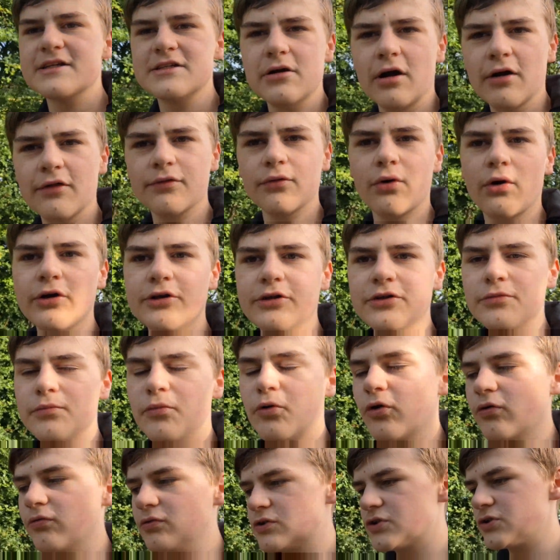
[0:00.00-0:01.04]
so I thought I'd do
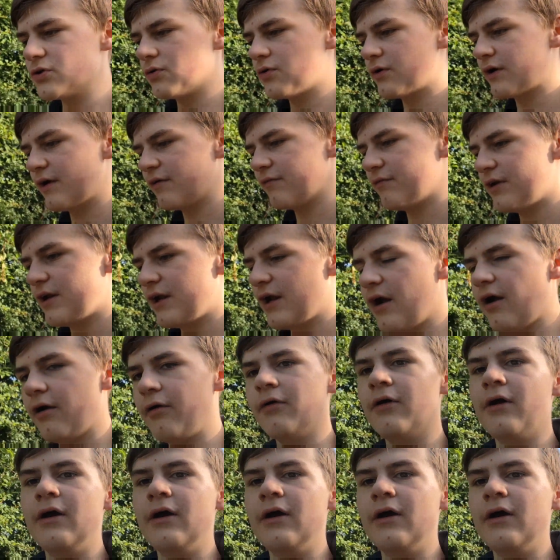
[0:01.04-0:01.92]
more of a talking video.